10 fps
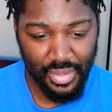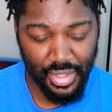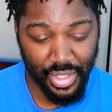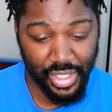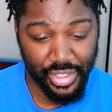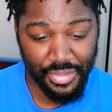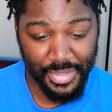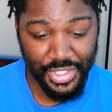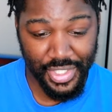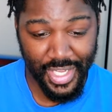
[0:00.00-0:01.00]
So that little
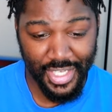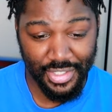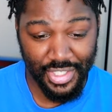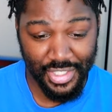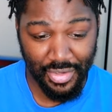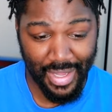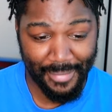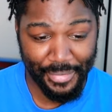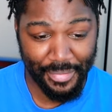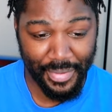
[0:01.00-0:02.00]
mistake just so
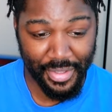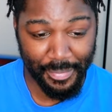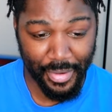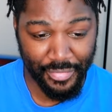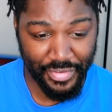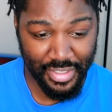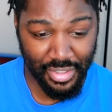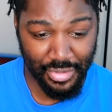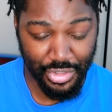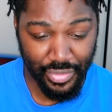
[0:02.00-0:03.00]
happened to be the perfect
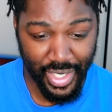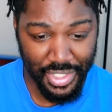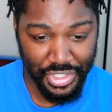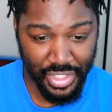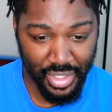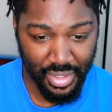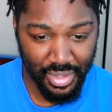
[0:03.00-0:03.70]
little strategy.